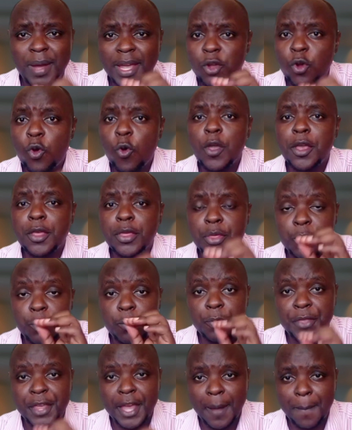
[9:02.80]
by going
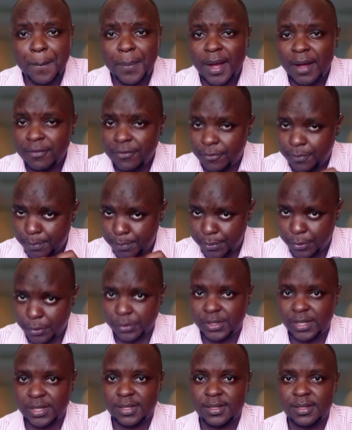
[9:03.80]
through the above
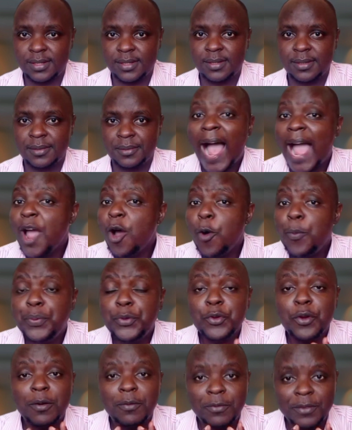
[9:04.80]
process. I
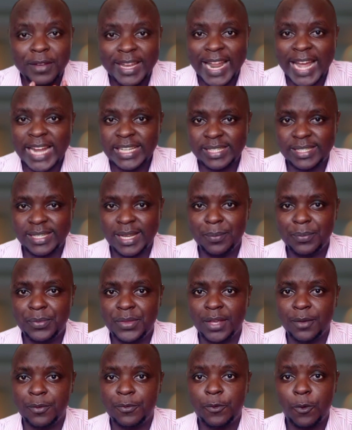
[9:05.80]
hope you have learned
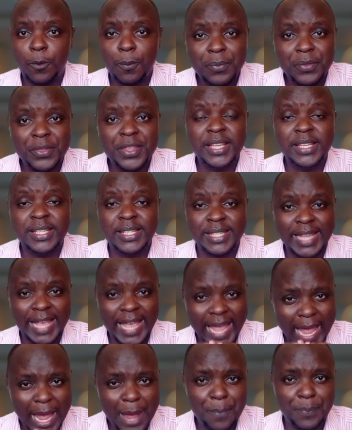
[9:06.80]
something from this
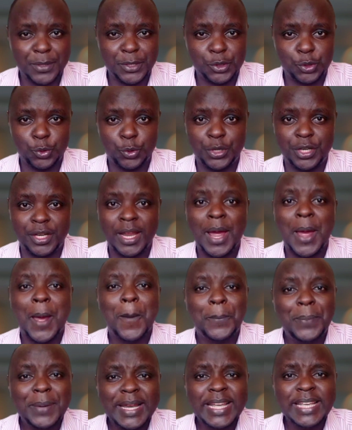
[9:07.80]
episode.
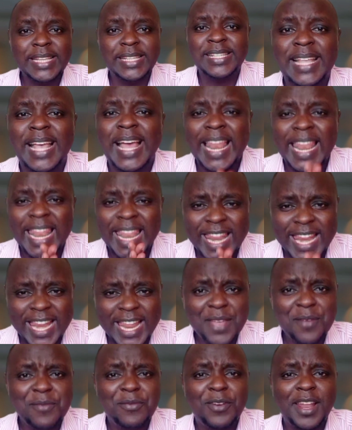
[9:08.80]
Please
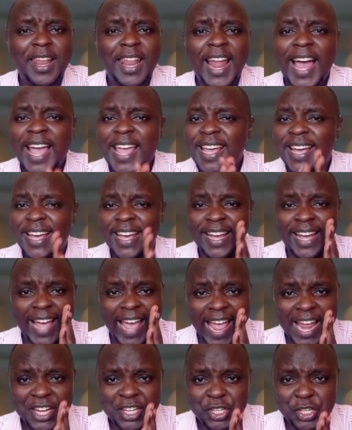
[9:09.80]
leave a like
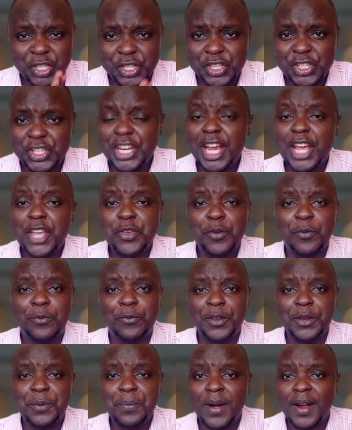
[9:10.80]
and share your
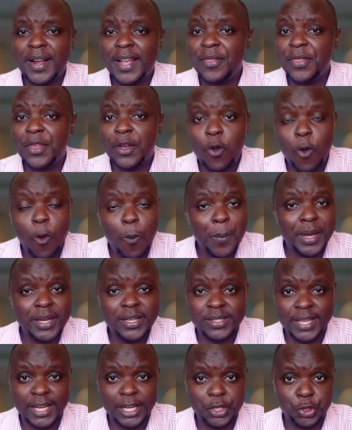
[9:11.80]
feedback in the
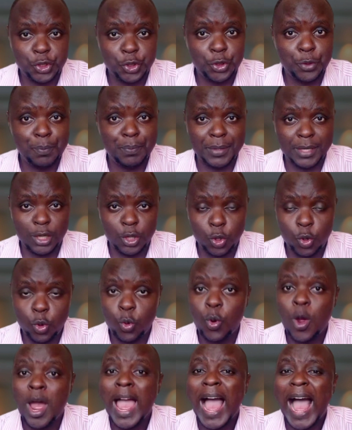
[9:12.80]
comment section
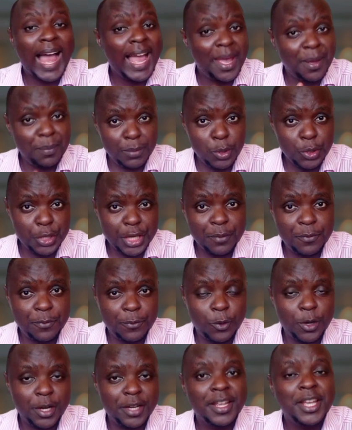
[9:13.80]
below. I am looking
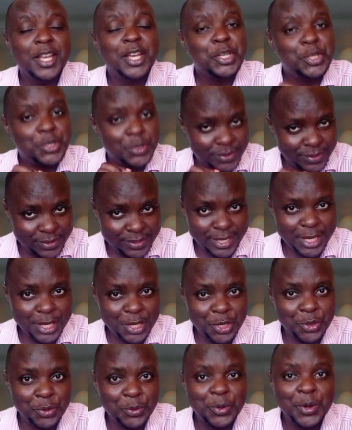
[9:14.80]
forward to
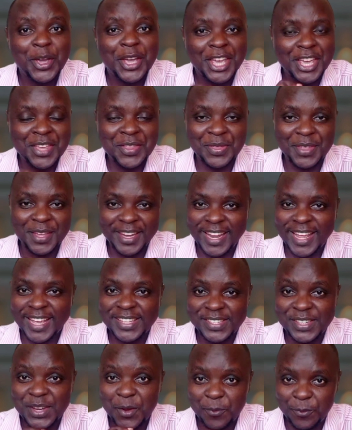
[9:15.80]
seeing you in the
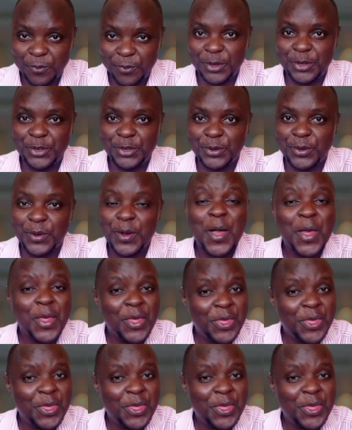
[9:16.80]
next video.